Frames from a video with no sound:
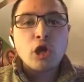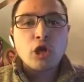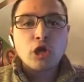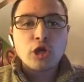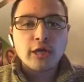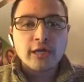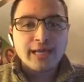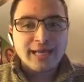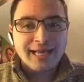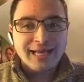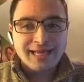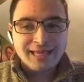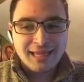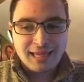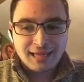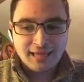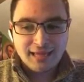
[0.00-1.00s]
current
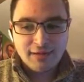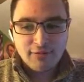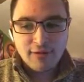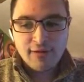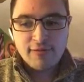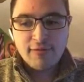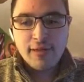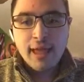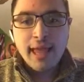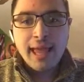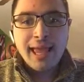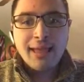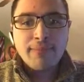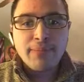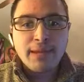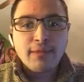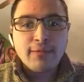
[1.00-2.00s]
is zero
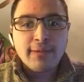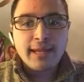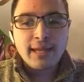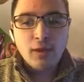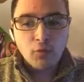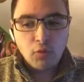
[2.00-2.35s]
in between